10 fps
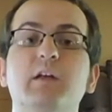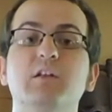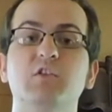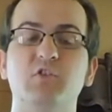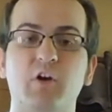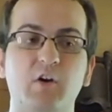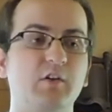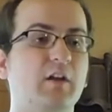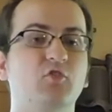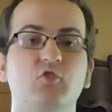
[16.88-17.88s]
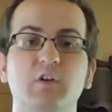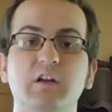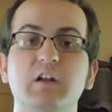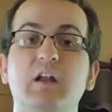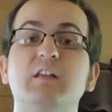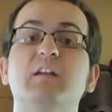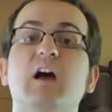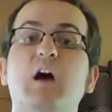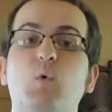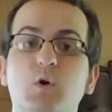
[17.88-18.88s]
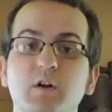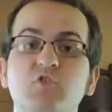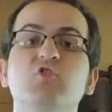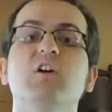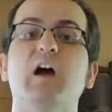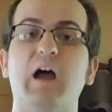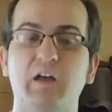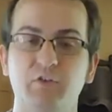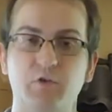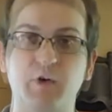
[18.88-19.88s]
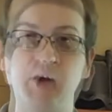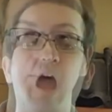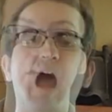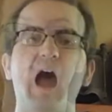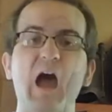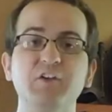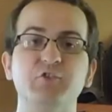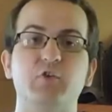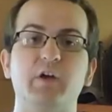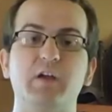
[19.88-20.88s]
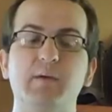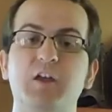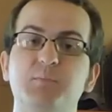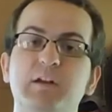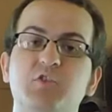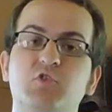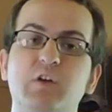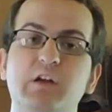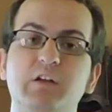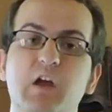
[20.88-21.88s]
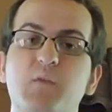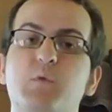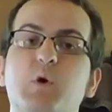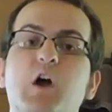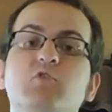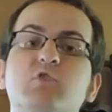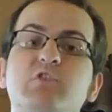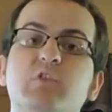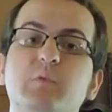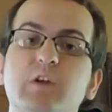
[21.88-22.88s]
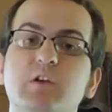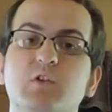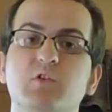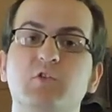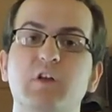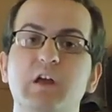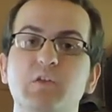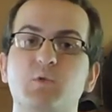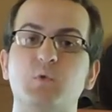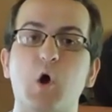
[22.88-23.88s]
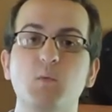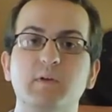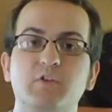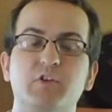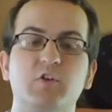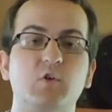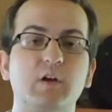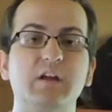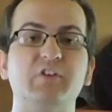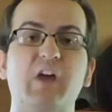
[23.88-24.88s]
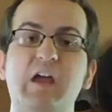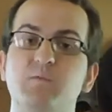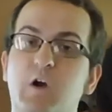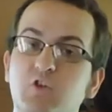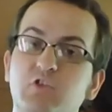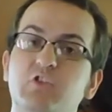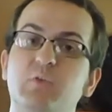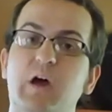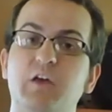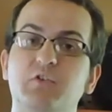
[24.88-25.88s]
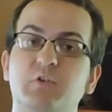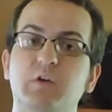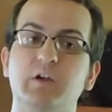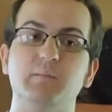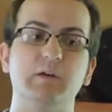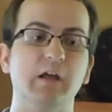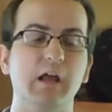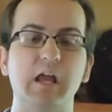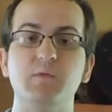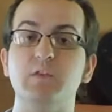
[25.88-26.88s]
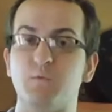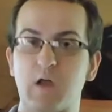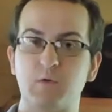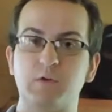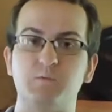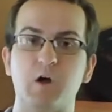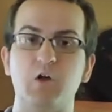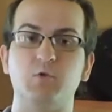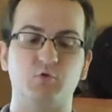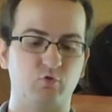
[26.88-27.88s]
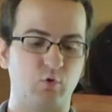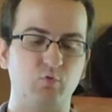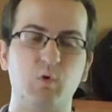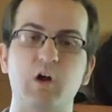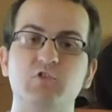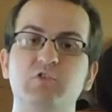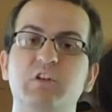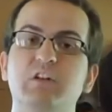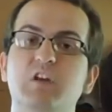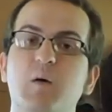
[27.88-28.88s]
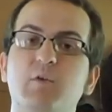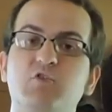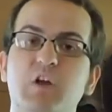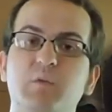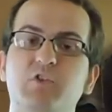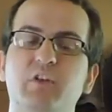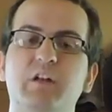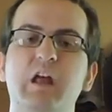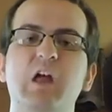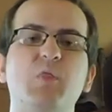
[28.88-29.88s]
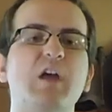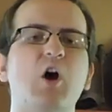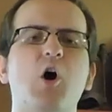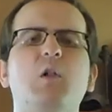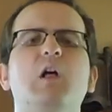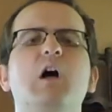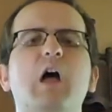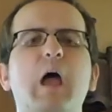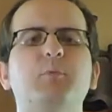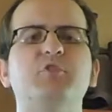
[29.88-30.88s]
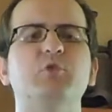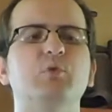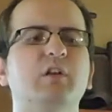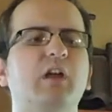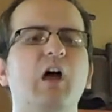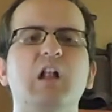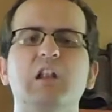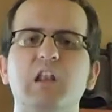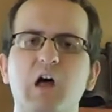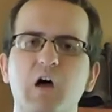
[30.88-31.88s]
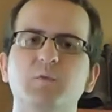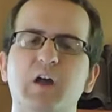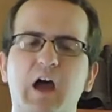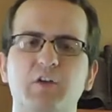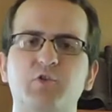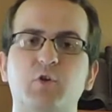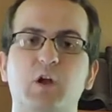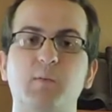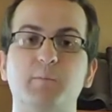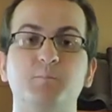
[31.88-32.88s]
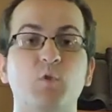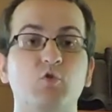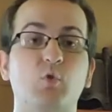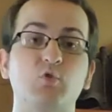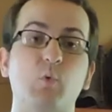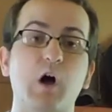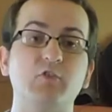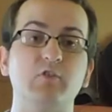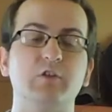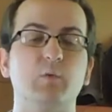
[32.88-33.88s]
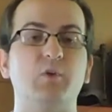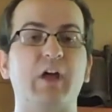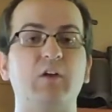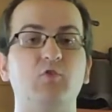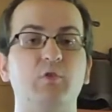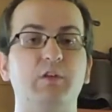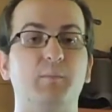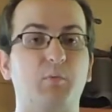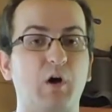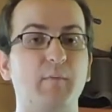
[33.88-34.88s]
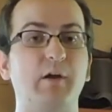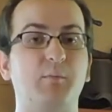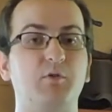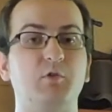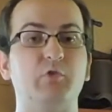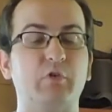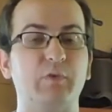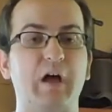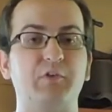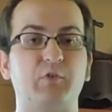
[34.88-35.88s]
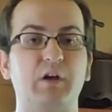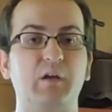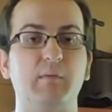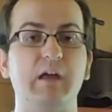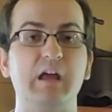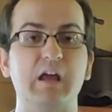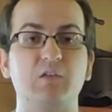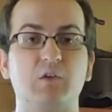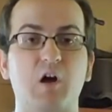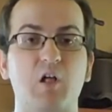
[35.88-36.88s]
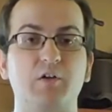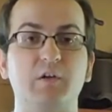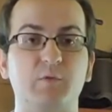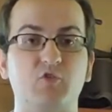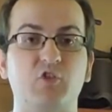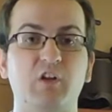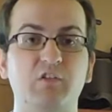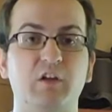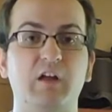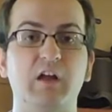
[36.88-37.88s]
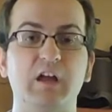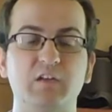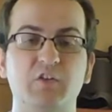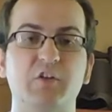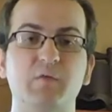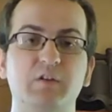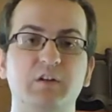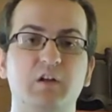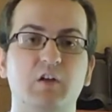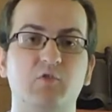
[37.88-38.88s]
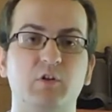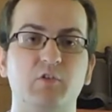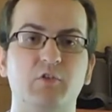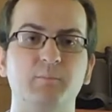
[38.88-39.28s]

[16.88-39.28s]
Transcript: dessert and treat, and it's orange ice cream. Ice cream has been a treat for hundreds of years. The Romans and Greeks ate versions of ice cream. Even the founding fathers, George Washington and Thomas Jefferson, they all absolutely loved ice cream. George Washington was actually the primary producer of ice cream in the colony of Virginia in the 1700s.